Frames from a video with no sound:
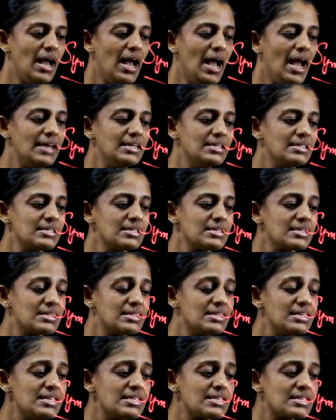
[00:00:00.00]
And it is
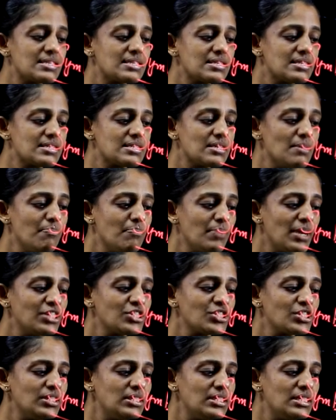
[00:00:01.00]
this
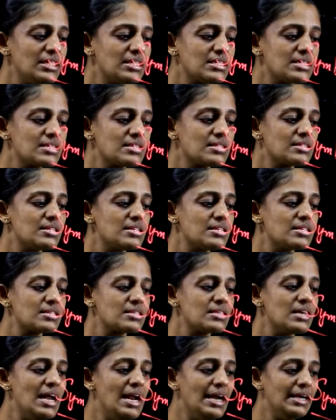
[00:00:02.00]
suppression, it is
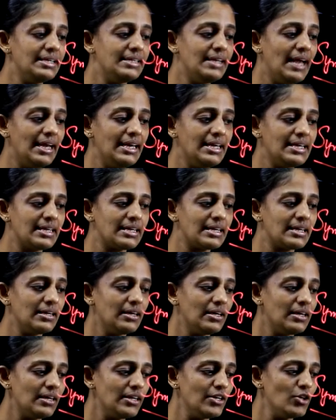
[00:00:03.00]
this delicate,
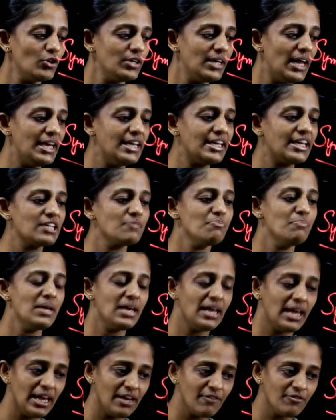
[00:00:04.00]
uh, you know, delicate
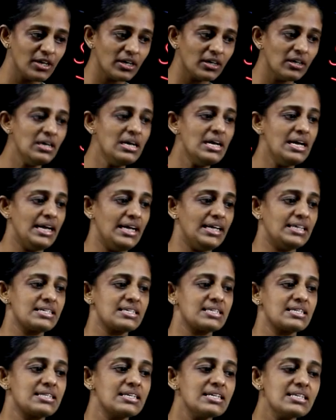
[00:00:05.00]
behavior, it
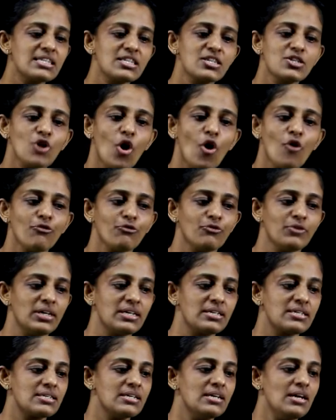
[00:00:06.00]
is this
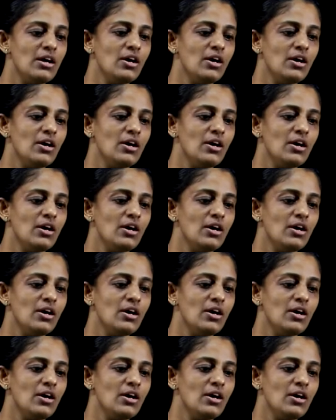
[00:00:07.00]
softness